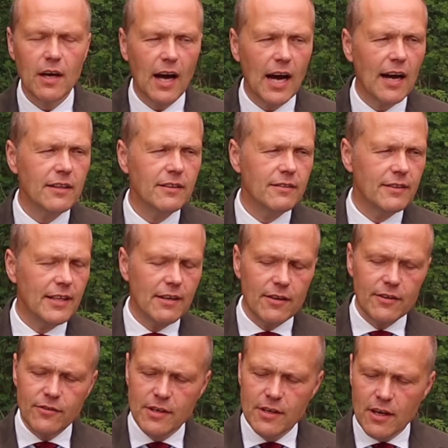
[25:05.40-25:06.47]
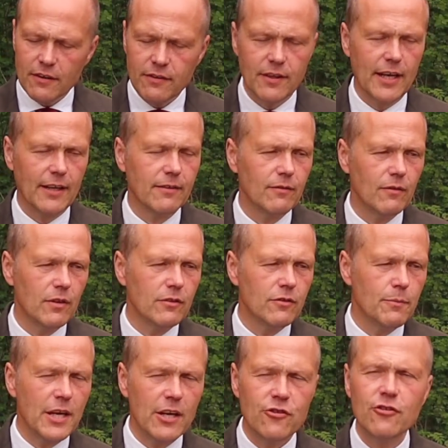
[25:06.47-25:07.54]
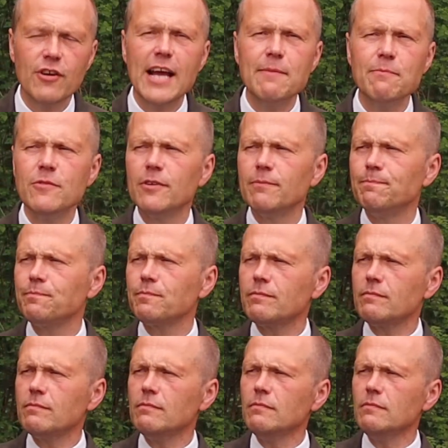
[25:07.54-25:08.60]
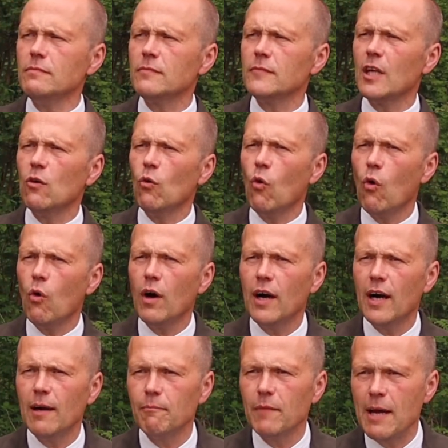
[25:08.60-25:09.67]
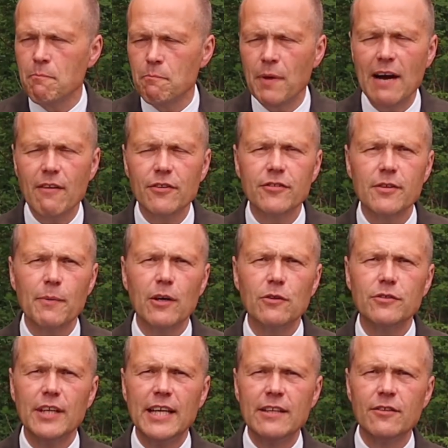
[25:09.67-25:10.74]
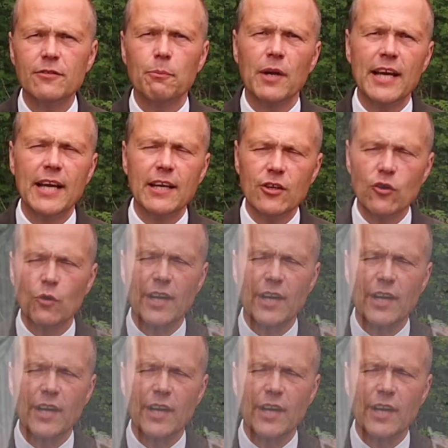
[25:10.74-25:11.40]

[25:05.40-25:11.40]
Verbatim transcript: And there is nothing to be ashamed or um, embarrassed about in displaying your